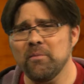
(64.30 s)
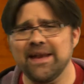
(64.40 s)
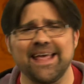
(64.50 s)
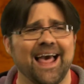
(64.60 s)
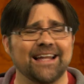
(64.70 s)

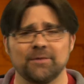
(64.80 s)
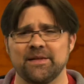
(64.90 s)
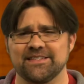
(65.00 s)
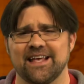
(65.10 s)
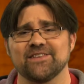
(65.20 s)
many
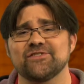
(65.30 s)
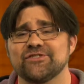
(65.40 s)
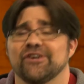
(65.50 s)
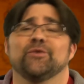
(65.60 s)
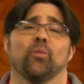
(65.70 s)
elements that
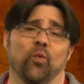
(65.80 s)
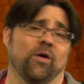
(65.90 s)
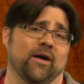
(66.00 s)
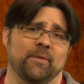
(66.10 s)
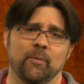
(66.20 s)
shouldn't work.